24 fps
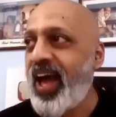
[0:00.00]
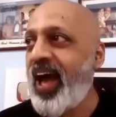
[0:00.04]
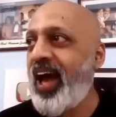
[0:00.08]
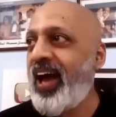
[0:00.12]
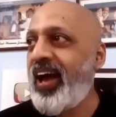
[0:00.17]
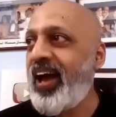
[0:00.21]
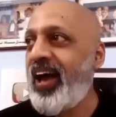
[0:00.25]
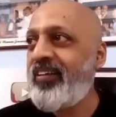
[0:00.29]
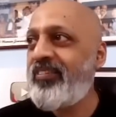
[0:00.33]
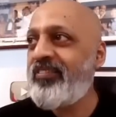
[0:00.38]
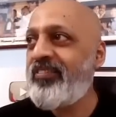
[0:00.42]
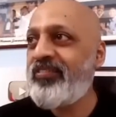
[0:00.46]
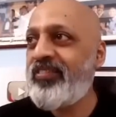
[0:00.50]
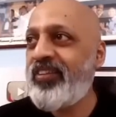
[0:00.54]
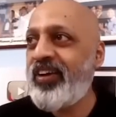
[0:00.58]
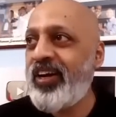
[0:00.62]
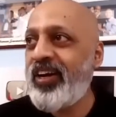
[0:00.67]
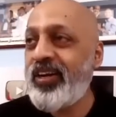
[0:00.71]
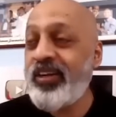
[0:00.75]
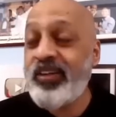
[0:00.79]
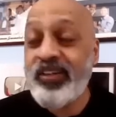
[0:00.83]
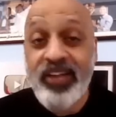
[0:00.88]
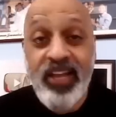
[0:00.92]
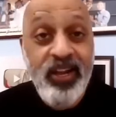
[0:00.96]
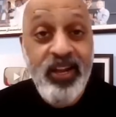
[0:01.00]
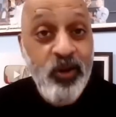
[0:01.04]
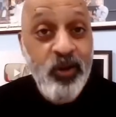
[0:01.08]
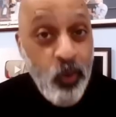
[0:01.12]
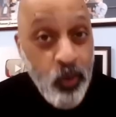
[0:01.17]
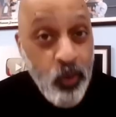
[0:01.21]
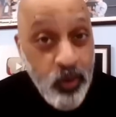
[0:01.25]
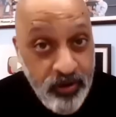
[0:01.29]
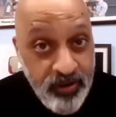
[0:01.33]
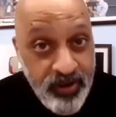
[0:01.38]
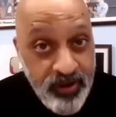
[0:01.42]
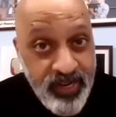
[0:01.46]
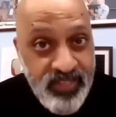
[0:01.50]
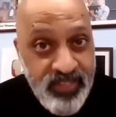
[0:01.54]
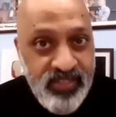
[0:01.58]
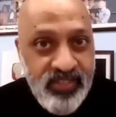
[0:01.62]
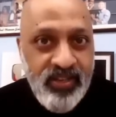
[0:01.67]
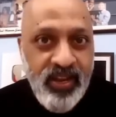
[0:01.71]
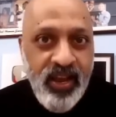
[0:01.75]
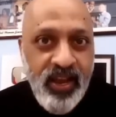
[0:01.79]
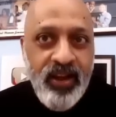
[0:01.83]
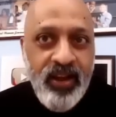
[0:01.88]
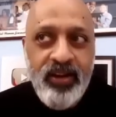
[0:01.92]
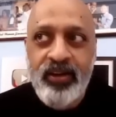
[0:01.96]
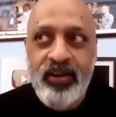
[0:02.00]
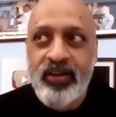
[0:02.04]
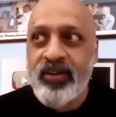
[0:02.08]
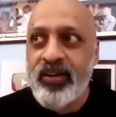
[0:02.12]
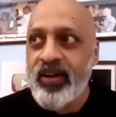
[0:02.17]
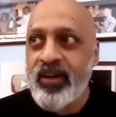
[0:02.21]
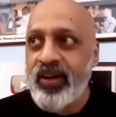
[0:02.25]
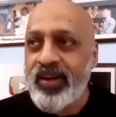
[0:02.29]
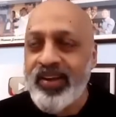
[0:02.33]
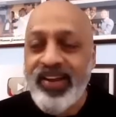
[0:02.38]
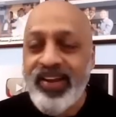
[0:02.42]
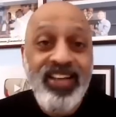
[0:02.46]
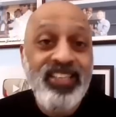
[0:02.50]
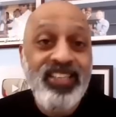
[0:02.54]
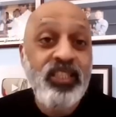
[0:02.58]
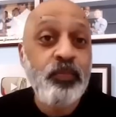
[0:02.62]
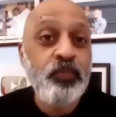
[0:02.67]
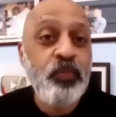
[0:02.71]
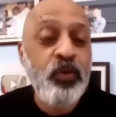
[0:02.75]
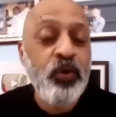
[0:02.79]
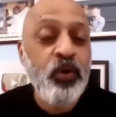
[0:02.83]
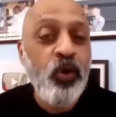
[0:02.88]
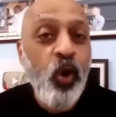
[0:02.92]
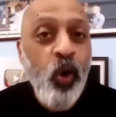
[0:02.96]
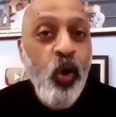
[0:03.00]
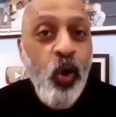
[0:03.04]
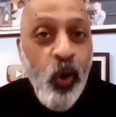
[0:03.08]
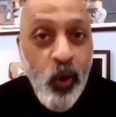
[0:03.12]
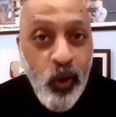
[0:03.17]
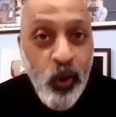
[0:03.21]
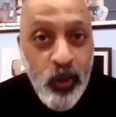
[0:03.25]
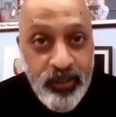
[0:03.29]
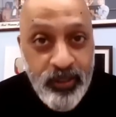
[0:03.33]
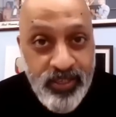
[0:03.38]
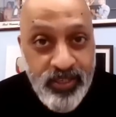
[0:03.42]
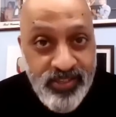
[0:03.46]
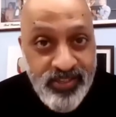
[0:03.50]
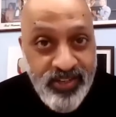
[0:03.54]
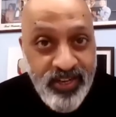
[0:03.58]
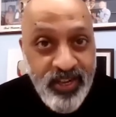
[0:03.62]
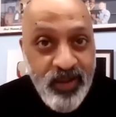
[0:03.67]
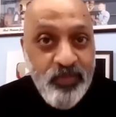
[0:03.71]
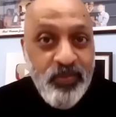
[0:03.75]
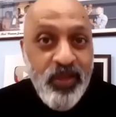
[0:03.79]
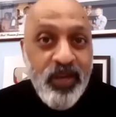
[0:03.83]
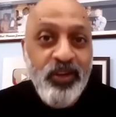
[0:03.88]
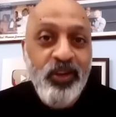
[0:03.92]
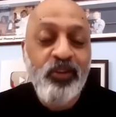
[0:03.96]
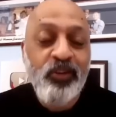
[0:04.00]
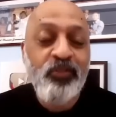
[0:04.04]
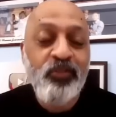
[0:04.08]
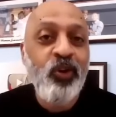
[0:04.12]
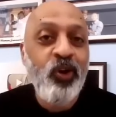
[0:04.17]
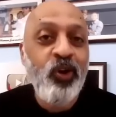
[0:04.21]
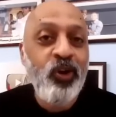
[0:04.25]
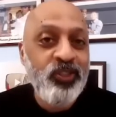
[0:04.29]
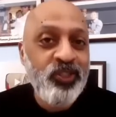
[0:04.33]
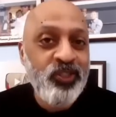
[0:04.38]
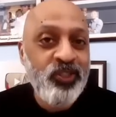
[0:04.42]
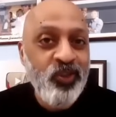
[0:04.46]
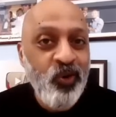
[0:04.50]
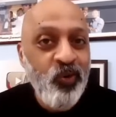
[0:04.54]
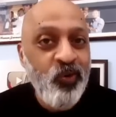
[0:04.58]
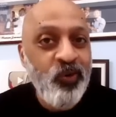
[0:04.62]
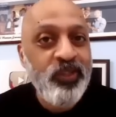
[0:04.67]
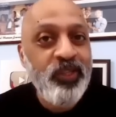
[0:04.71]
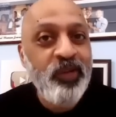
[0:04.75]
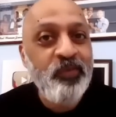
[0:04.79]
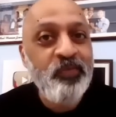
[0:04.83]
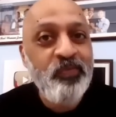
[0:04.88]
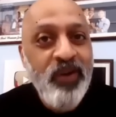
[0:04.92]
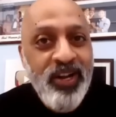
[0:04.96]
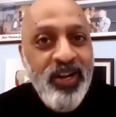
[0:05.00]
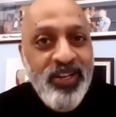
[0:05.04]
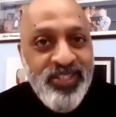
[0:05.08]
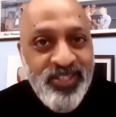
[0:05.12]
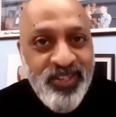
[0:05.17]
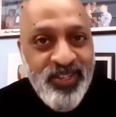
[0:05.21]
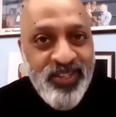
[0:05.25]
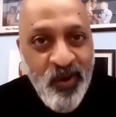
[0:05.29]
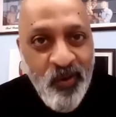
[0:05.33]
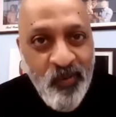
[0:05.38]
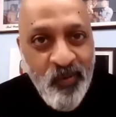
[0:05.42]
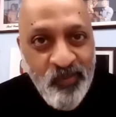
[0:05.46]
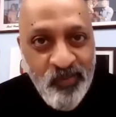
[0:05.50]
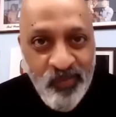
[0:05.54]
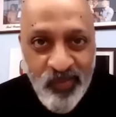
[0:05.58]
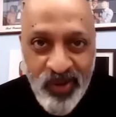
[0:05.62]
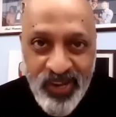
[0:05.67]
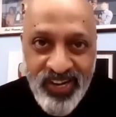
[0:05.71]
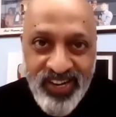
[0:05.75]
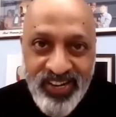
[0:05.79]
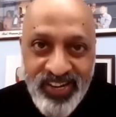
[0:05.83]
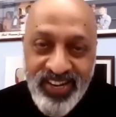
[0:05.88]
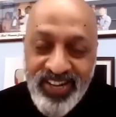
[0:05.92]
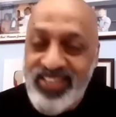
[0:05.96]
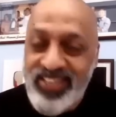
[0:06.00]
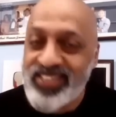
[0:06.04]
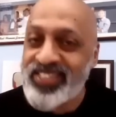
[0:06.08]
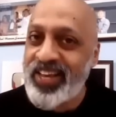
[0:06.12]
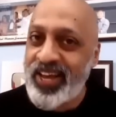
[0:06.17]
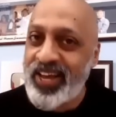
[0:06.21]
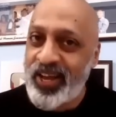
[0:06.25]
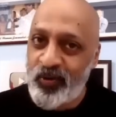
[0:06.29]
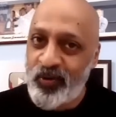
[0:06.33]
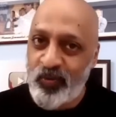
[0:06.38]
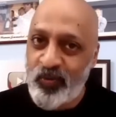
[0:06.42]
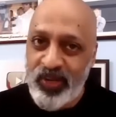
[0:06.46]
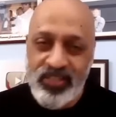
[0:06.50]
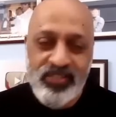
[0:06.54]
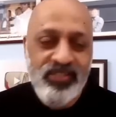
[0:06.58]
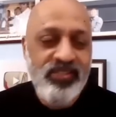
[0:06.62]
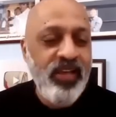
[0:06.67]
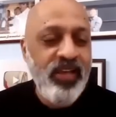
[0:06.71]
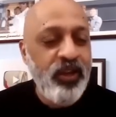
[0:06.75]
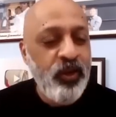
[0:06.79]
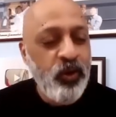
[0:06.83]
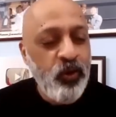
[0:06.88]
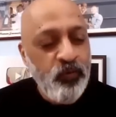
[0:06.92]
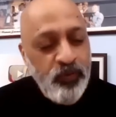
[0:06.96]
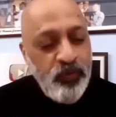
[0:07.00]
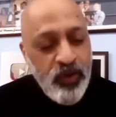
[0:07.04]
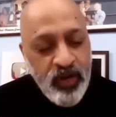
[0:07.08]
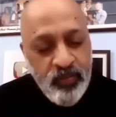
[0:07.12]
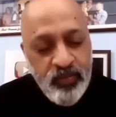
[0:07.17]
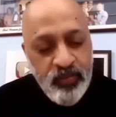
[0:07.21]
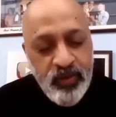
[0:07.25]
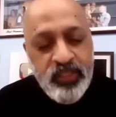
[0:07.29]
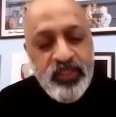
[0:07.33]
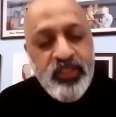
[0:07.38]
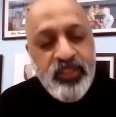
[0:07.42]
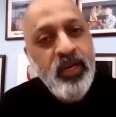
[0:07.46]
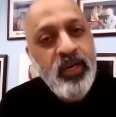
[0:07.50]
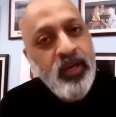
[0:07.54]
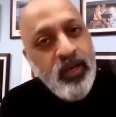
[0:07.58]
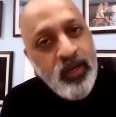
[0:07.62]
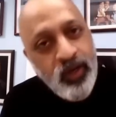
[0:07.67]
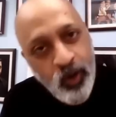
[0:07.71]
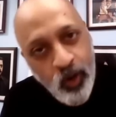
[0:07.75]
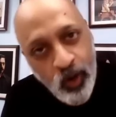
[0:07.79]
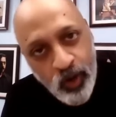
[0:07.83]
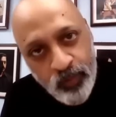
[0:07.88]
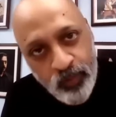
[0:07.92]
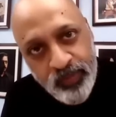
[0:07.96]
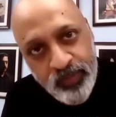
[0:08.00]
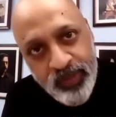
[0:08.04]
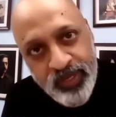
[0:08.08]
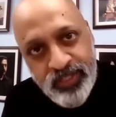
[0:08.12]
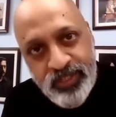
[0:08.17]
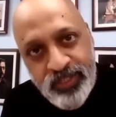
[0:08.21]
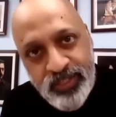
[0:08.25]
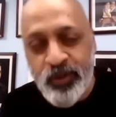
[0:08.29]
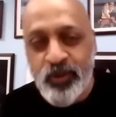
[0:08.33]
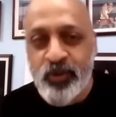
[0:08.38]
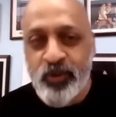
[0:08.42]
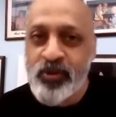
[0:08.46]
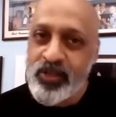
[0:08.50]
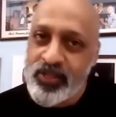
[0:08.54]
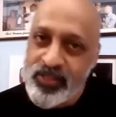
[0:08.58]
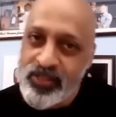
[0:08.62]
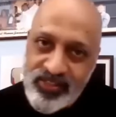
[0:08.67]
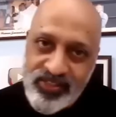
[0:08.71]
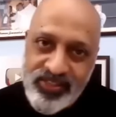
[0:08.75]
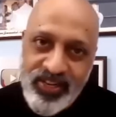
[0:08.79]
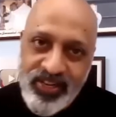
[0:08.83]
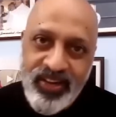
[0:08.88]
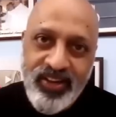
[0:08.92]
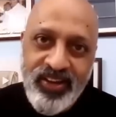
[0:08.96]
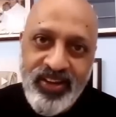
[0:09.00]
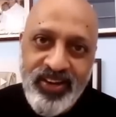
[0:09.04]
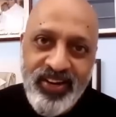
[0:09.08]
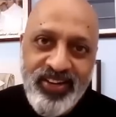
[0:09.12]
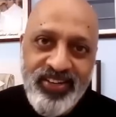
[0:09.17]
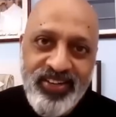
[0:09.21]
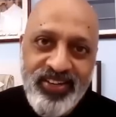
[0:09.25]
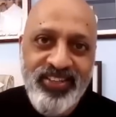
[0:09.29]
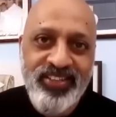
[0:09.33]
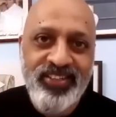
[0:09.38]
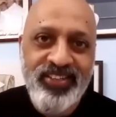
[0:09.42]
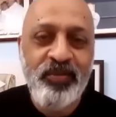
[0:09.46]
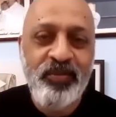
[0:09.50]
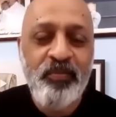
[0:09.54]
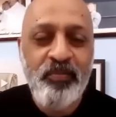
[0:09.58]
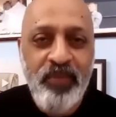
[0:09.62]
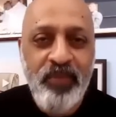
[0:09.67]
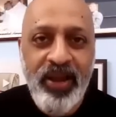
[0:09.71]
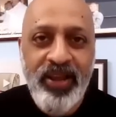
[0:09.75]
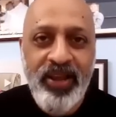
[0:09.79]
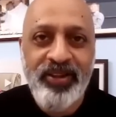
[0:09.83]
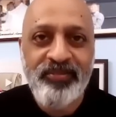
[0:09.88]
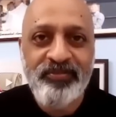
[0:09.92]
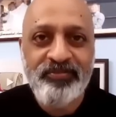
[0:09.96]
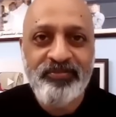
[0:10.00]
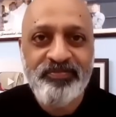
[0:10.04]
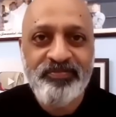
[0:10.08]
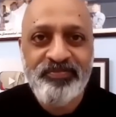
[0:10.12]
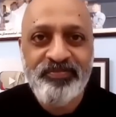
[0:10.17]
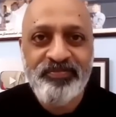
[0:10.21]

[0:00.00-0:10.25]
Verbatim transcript: Have uh, take good rest and catch up on all the sleep that you have lost over the past many days and weeks. Thank you very much. God bless you. Stay connected. Bye.